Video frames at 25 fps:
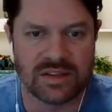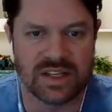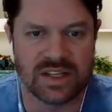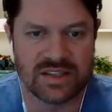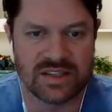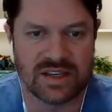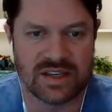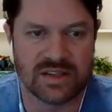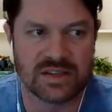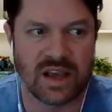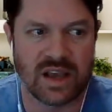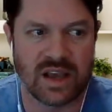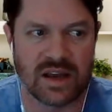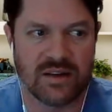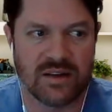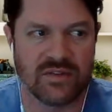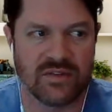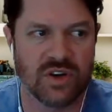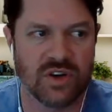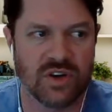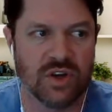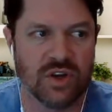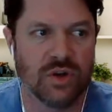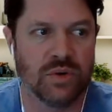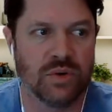this is kind of a
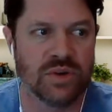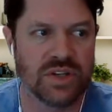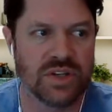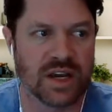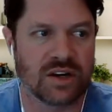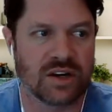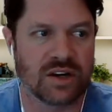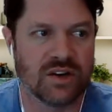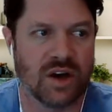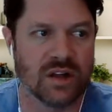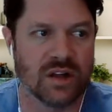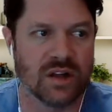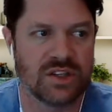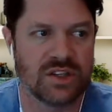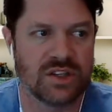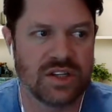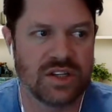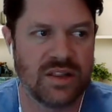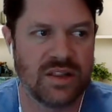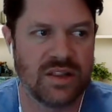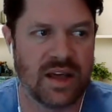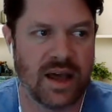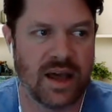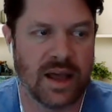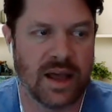new technology
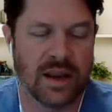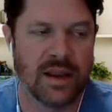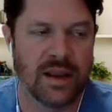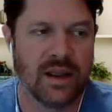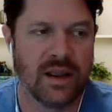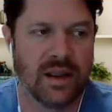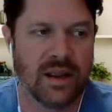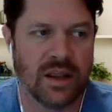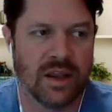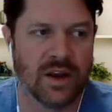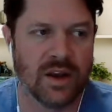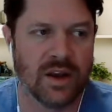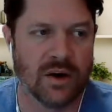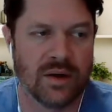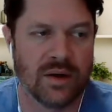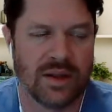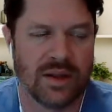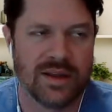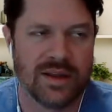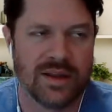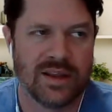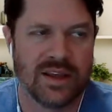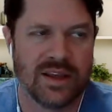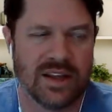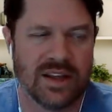that,
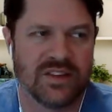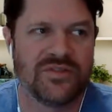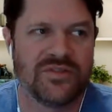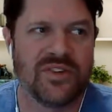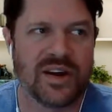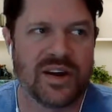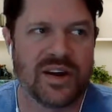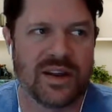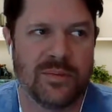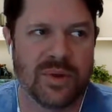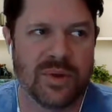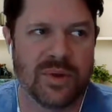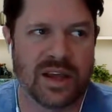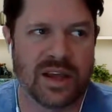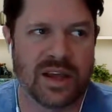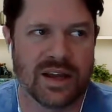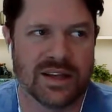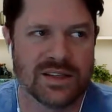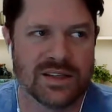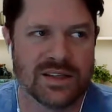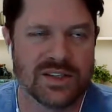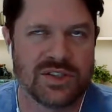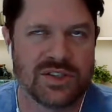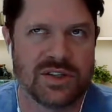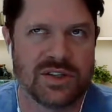it's funny
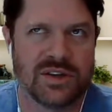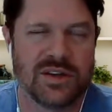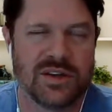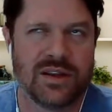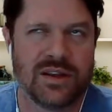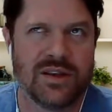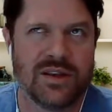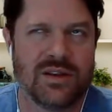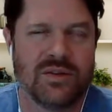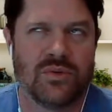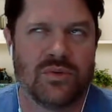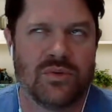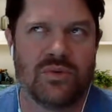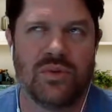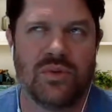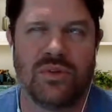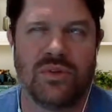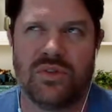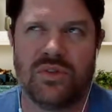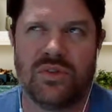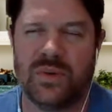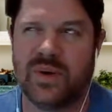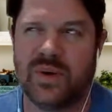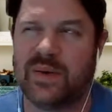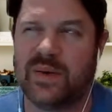because
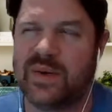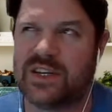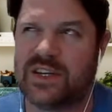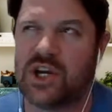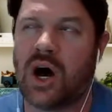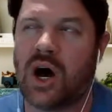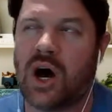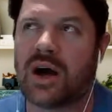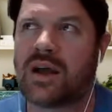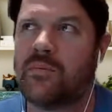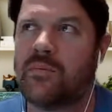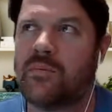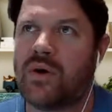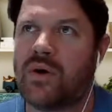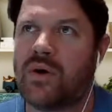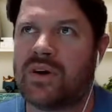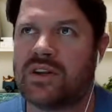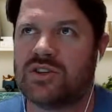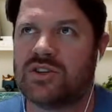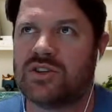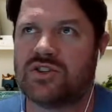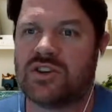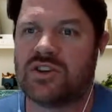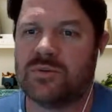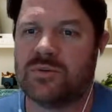we talk about it
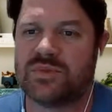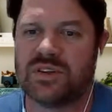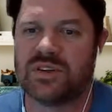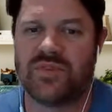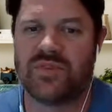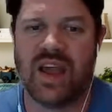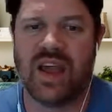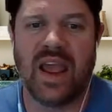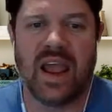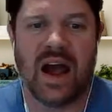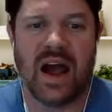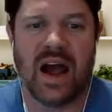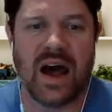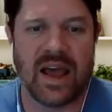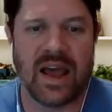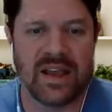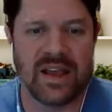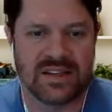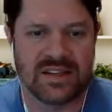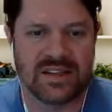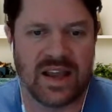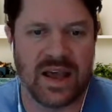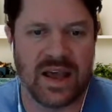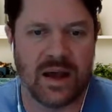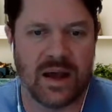in terms of AI
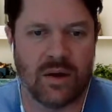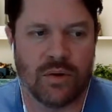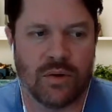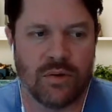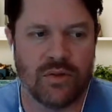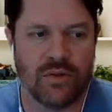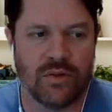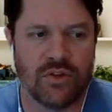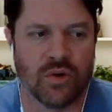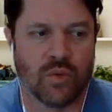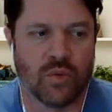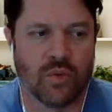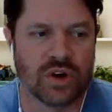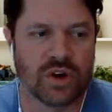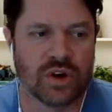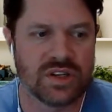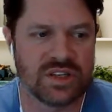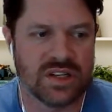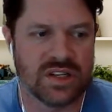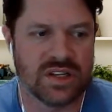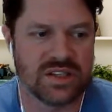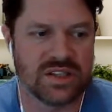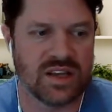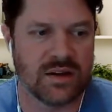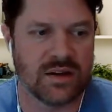is now the worst
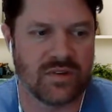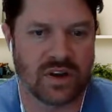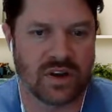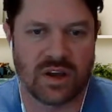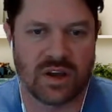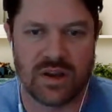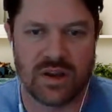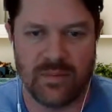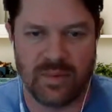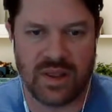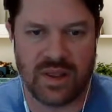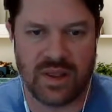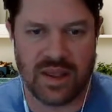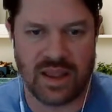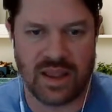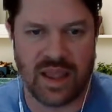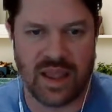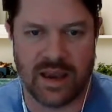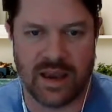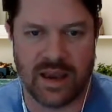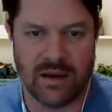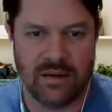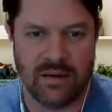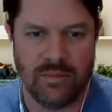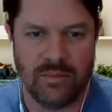it's ever going to be
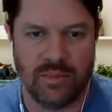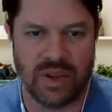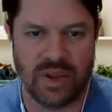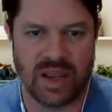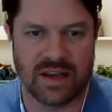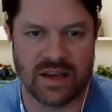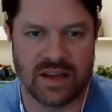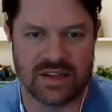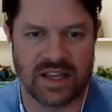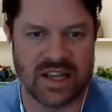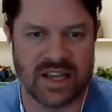again, because it